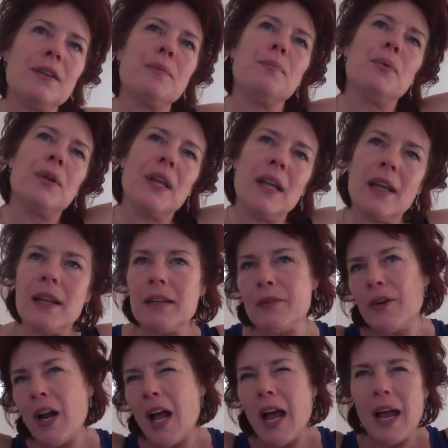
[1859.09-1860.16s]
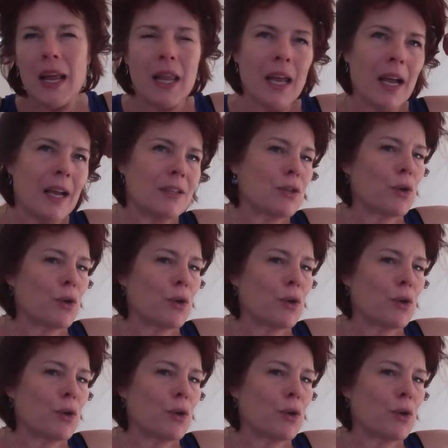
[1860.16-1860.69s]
to put in different highlights,